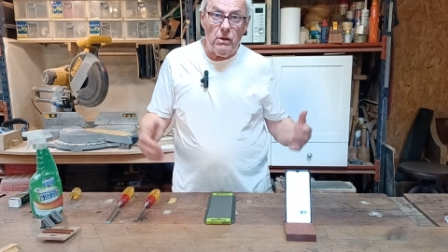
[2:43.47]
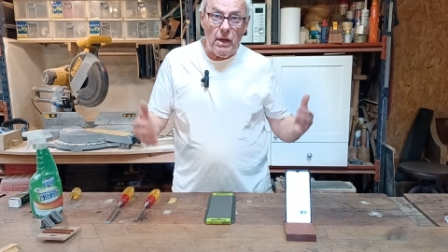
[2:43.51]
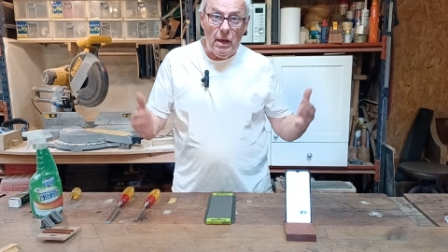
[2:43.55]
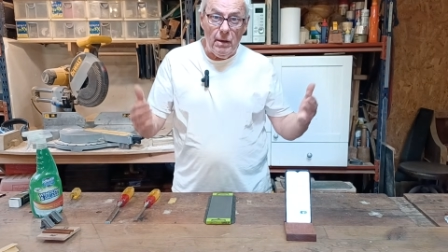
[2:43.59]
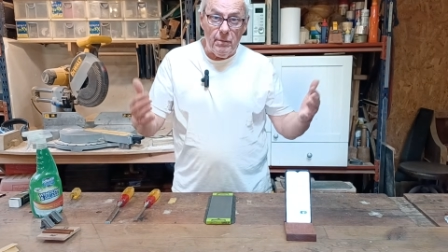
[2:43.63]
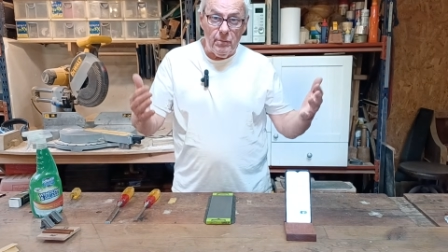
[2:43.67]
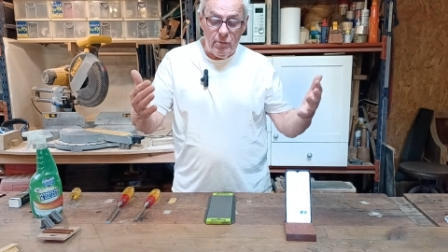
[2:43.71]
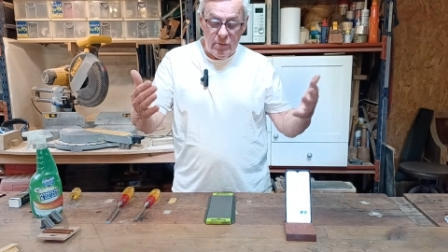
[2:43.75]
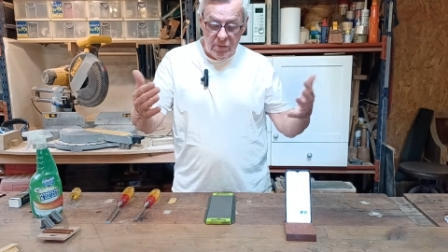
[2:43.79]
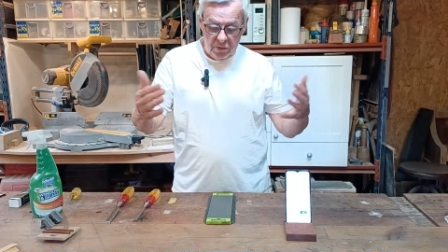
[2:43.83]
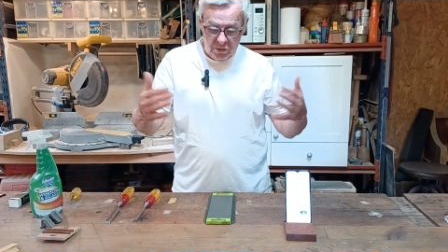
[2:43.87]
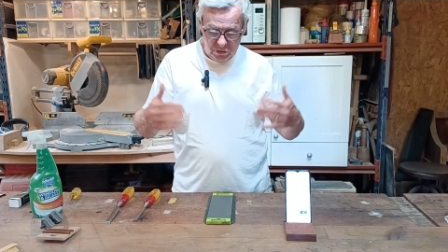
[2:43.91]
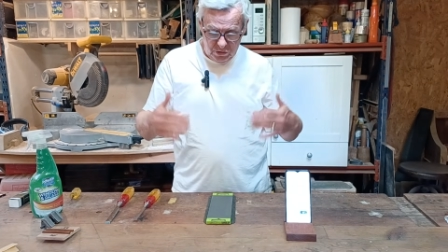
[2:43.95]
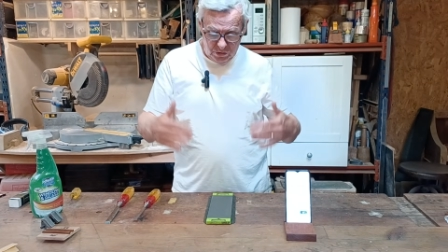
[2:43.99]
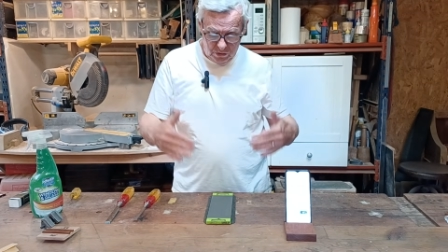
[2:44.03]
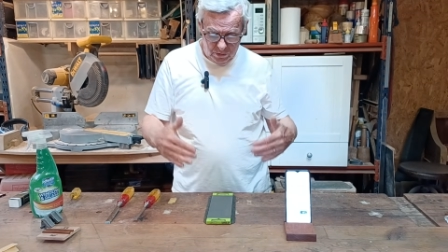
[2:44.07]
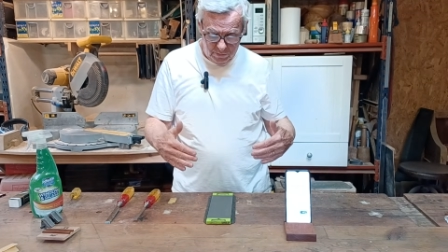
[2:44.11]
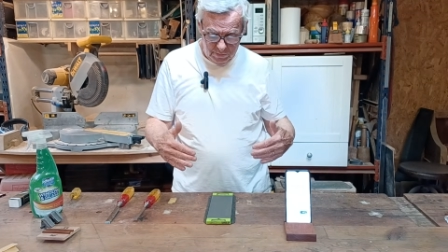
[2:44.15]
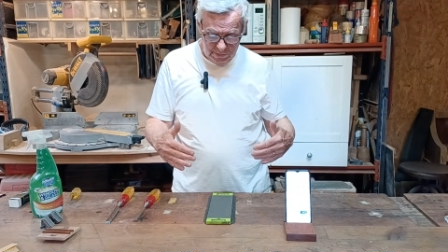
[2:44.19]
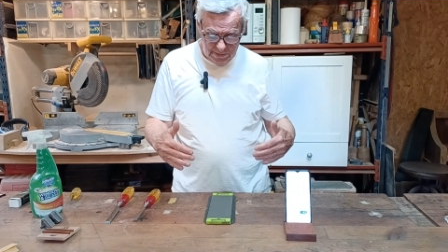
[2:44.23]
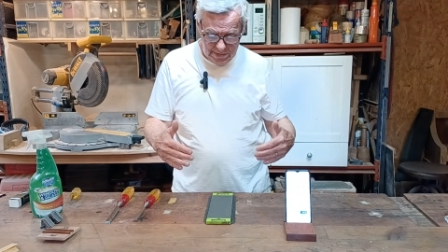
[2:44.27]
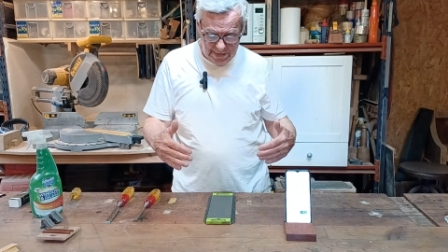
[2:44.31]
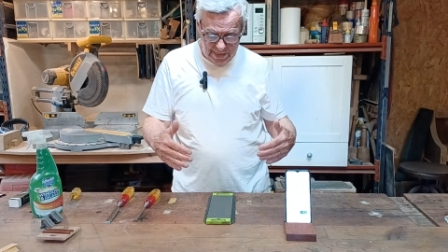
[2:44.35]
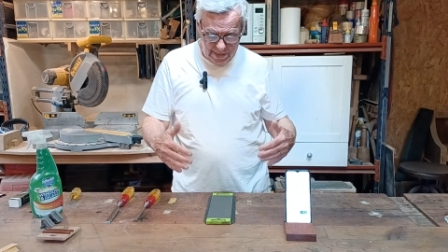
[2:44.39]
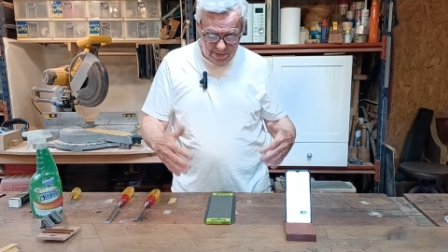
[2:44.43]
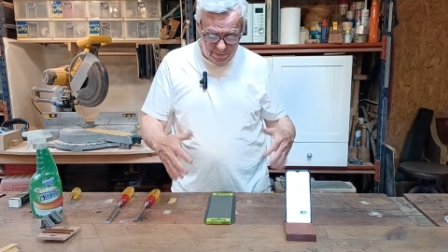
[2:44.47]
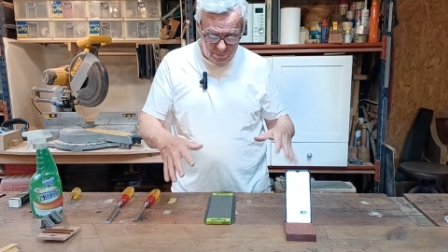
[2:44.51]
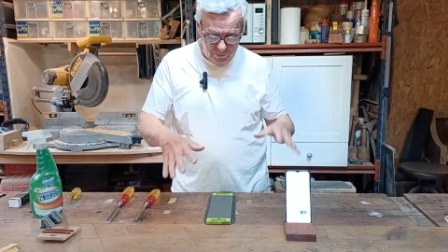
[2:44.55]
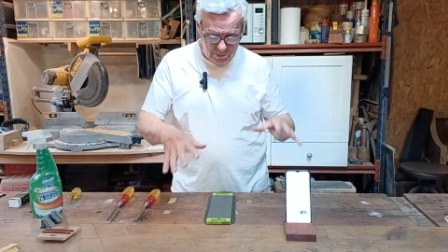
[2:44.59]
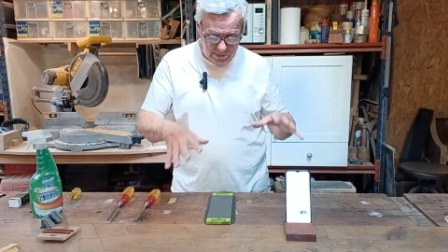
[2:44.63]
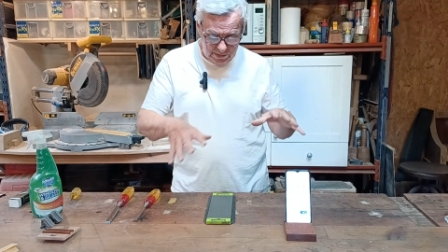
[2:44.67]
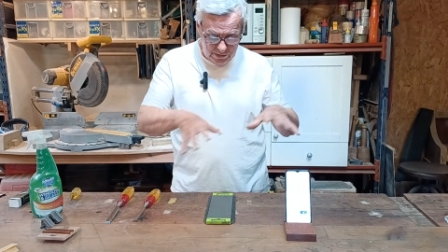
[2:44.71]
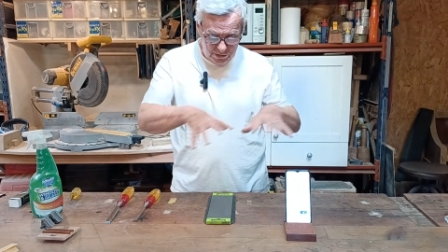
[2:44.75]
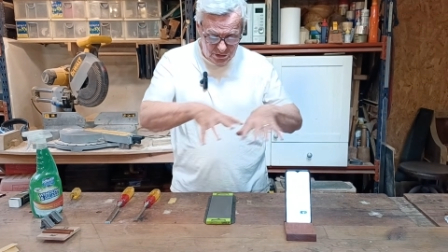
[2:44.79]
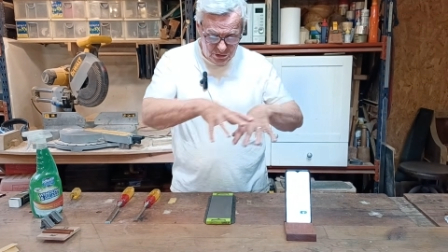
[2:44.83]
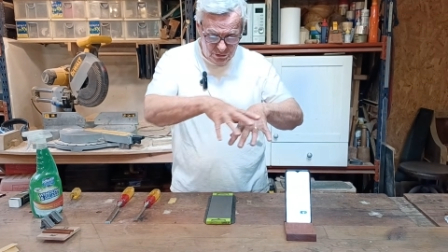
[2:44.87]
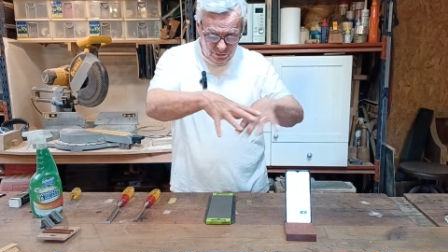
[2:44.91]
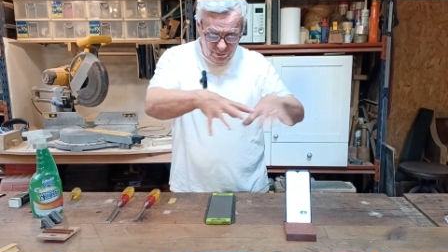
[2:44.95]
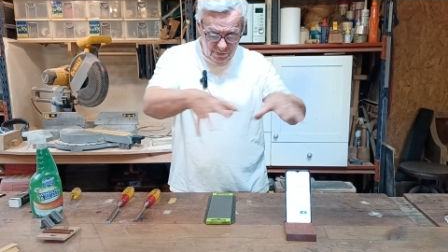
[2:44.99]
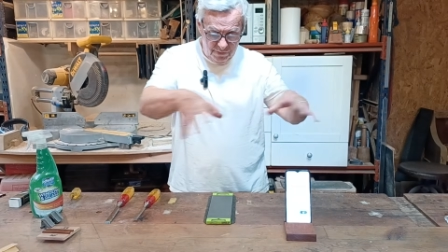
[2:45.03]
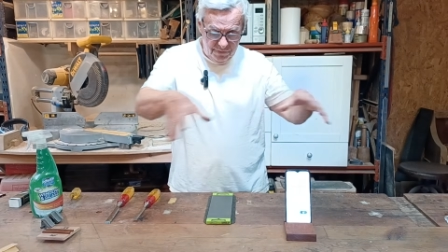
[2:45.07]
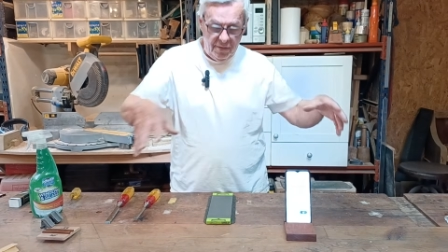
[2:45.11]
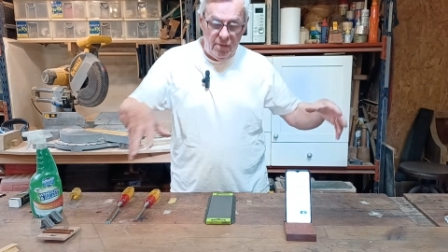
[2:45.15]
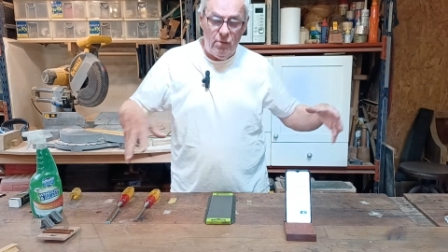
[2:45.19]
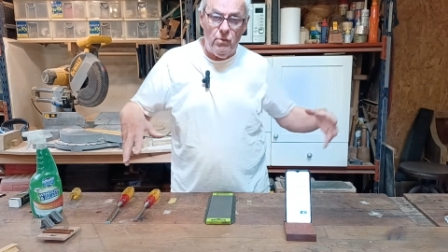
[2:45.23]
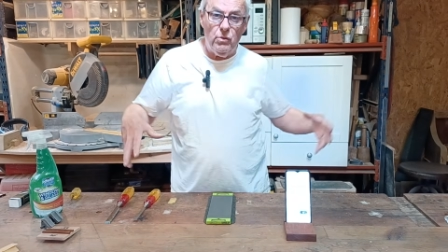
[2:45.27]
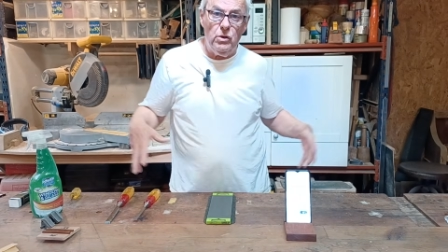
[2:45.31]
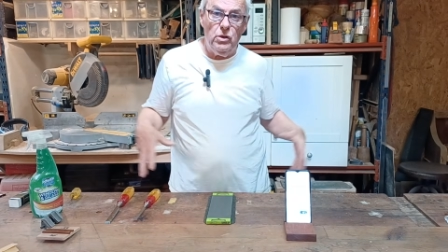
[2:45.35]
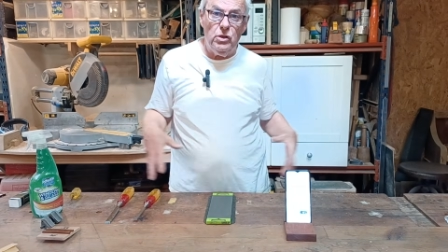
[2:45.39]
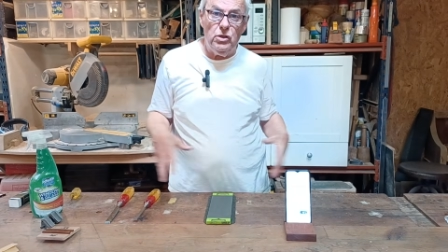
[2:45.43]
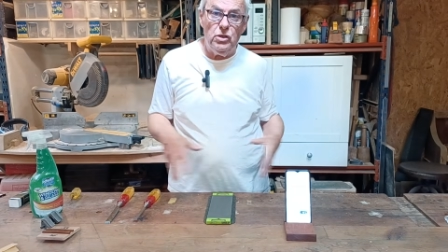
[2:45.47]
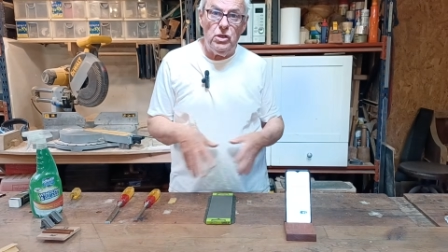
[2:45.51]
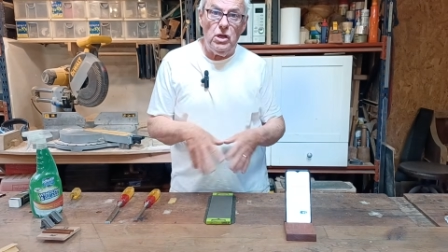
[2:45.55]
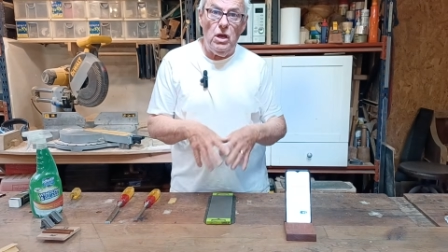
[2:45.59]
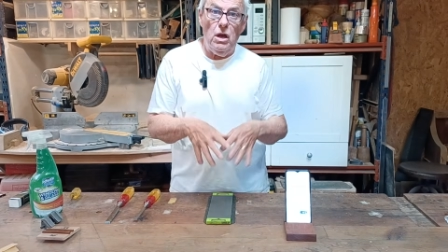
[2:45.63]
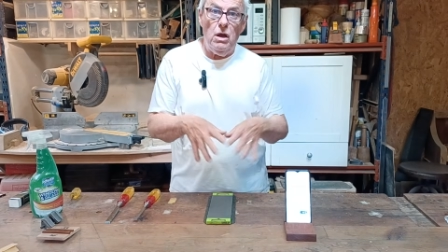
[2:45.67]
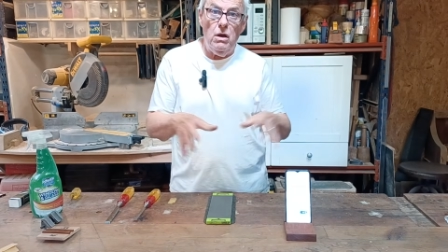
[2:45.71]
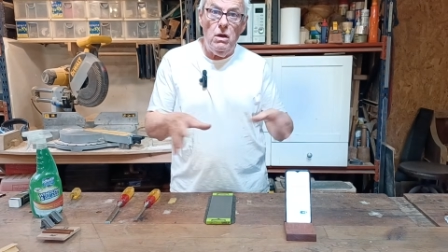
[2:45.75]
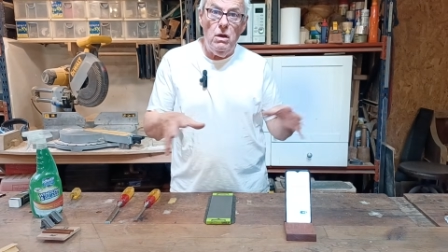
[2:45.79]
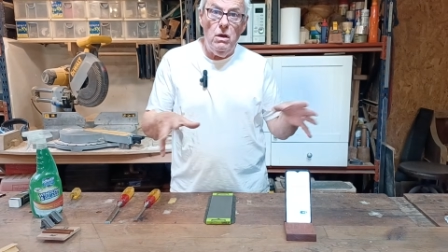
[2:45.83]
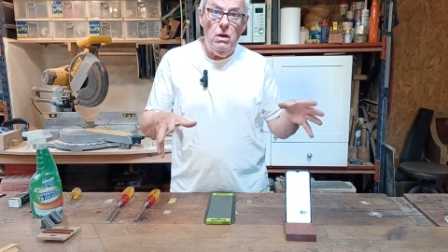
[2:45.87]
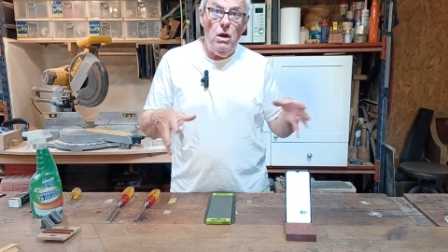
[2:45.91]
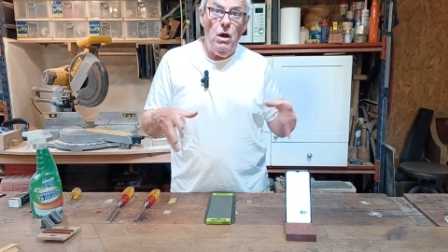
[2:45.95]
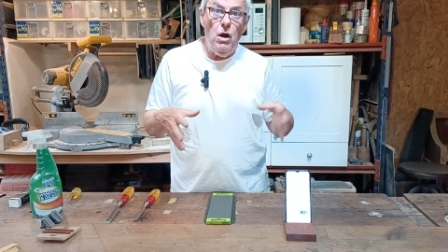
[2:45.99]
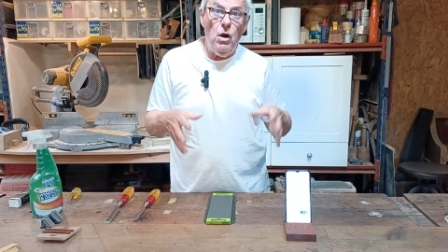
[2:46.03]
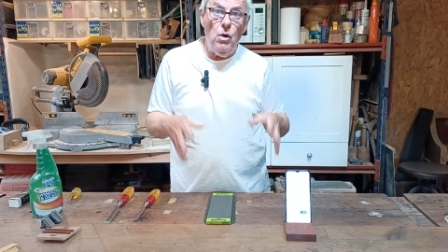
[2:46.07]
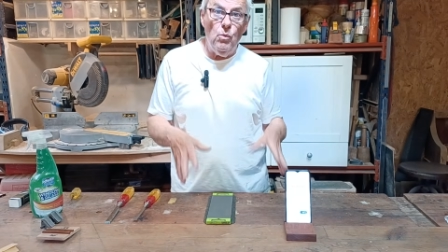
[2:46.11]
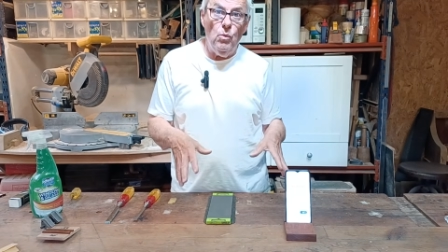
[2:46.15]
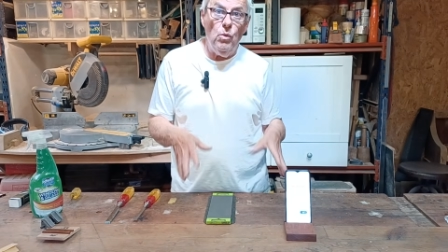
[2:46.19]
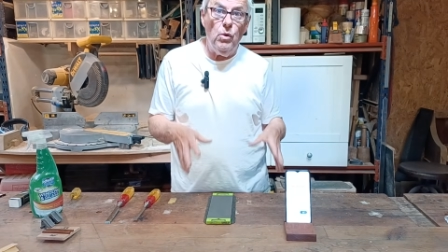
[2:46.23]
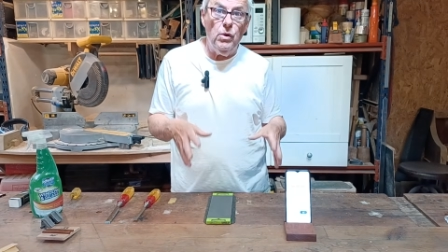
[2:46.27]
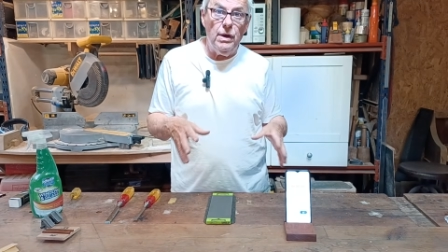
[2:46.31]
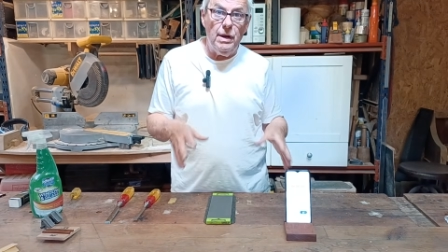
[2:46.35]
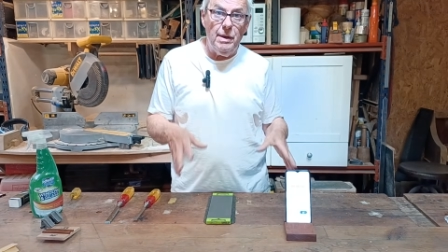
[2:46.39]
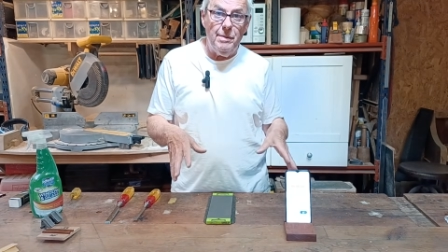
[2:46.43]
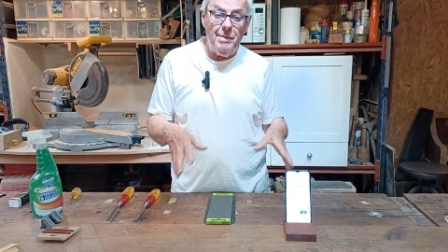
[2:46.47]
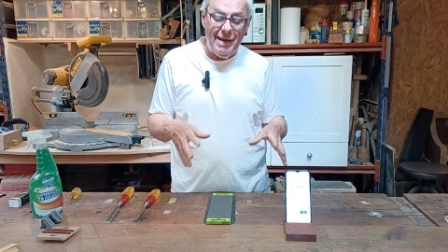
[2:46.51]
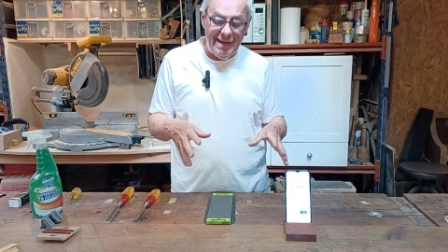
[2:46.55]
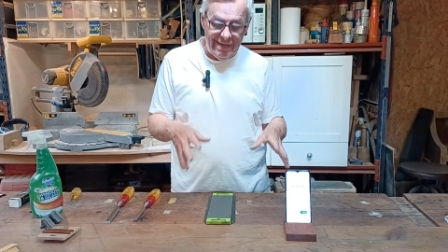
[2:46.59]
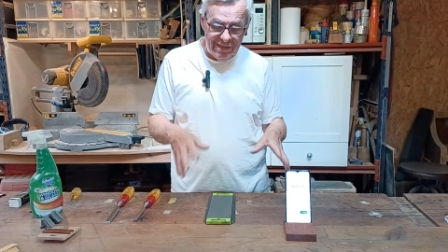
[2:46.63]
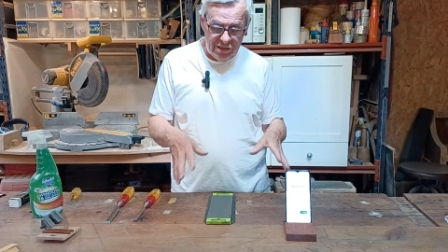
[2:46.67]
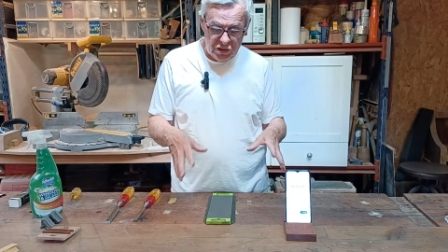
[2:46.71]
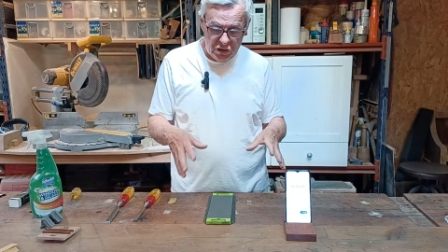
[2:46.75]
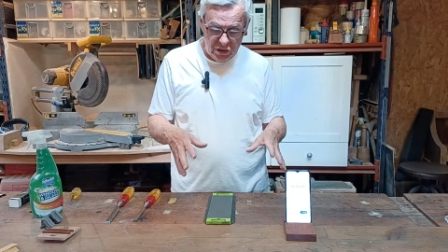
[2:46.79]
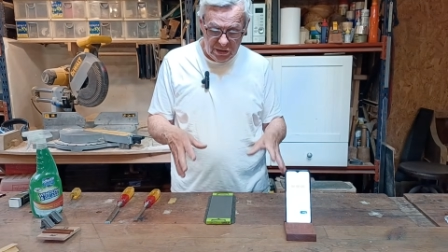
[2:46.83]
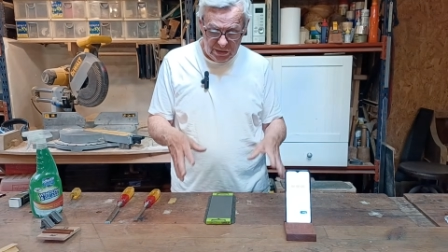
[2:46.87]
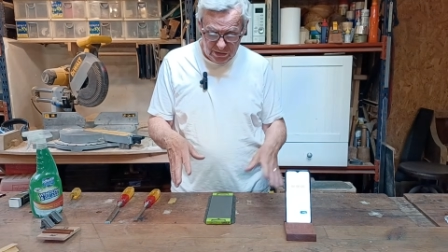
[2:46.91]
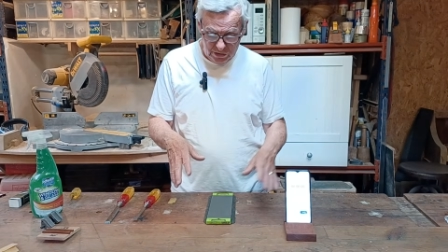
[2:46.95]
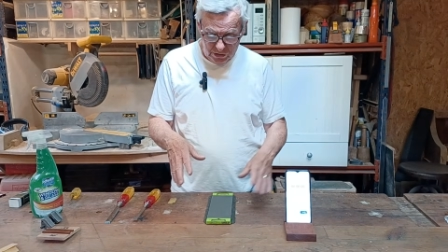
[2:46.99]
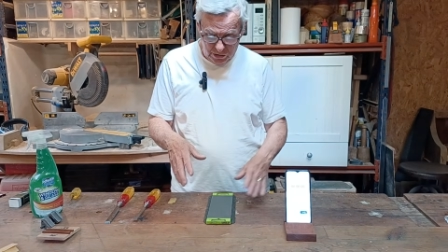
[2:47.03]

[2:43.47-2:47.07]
I'm going to zoom the camera in so you focus on what I'm actually